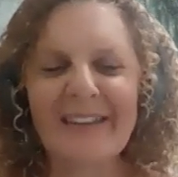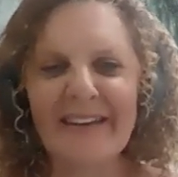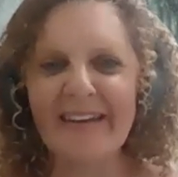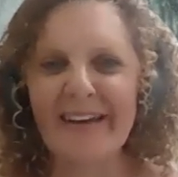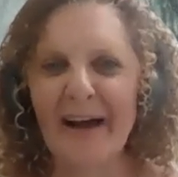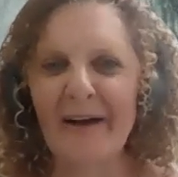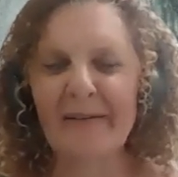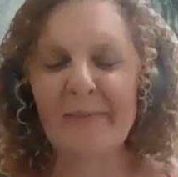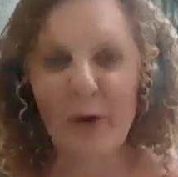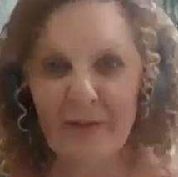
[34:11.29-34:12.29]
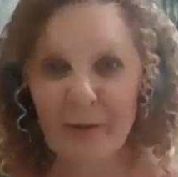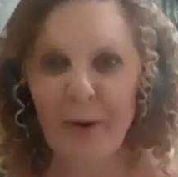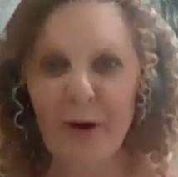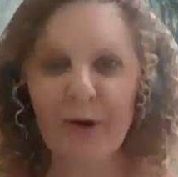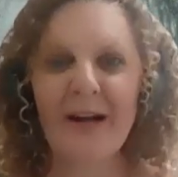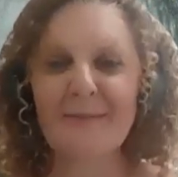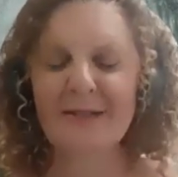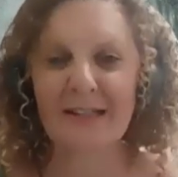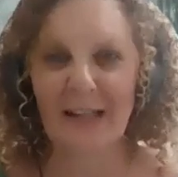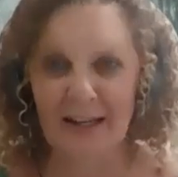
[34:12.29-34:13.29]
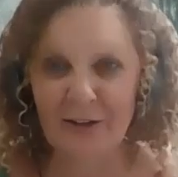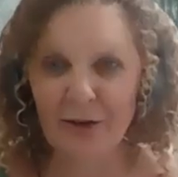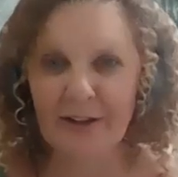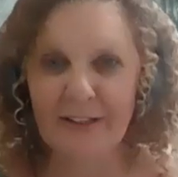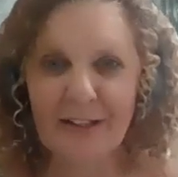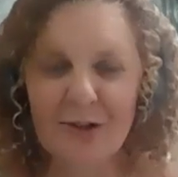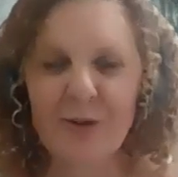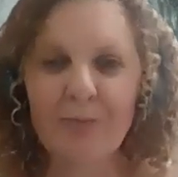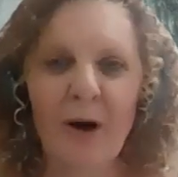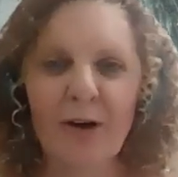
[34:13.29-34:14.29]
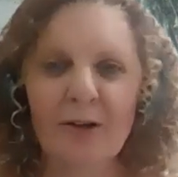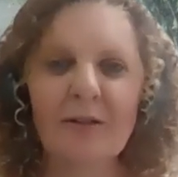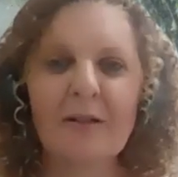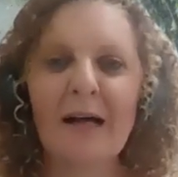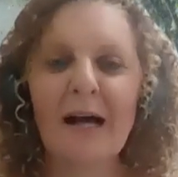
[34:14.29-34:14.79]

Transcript: the more of the programs and your leadership model